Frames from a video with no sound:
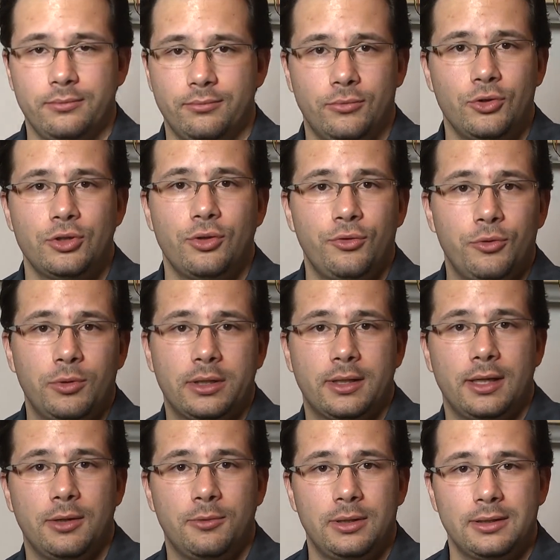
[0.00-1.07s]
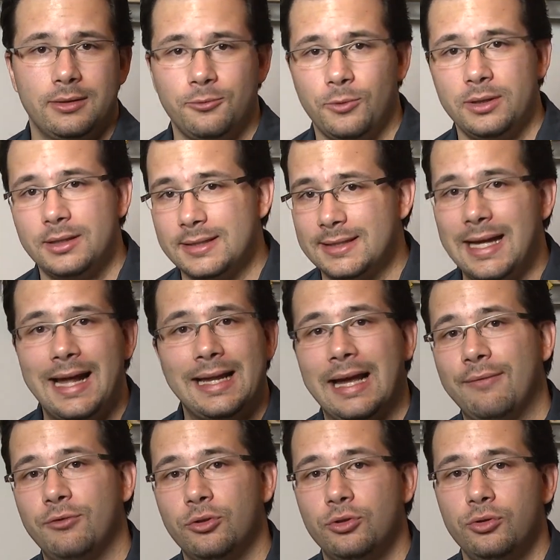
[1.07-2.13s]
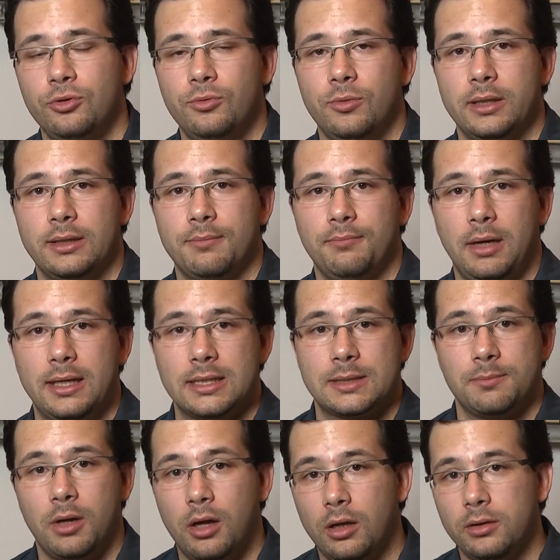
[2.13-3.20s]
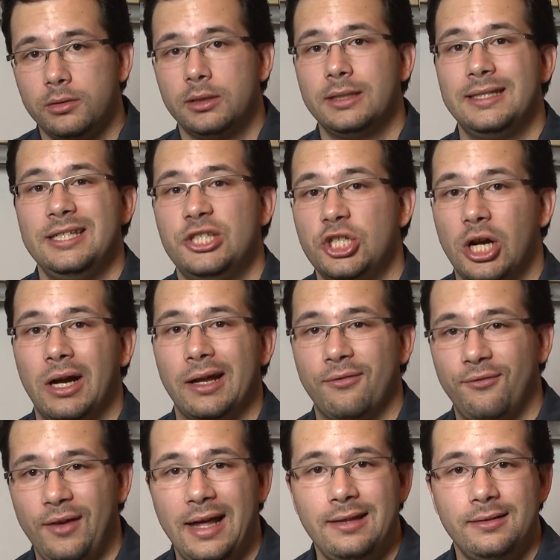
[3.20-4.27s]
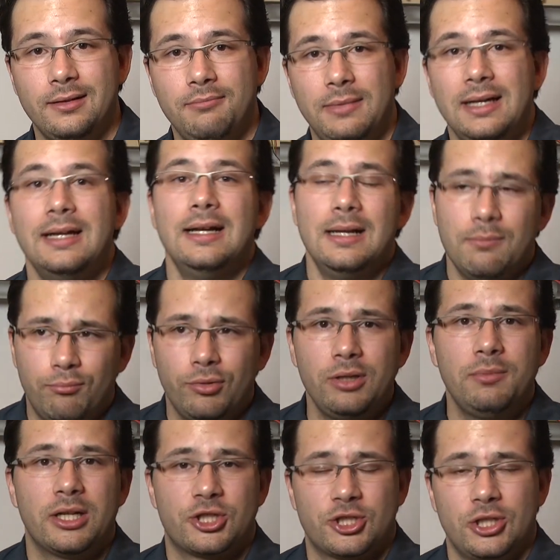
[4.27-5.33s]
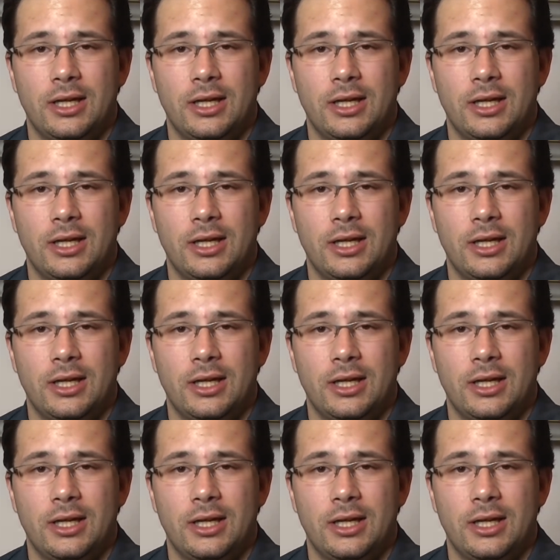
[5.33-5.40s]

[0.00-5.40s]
most of you will think, well, what does that have to do with my small DJI Phantom? Pretty much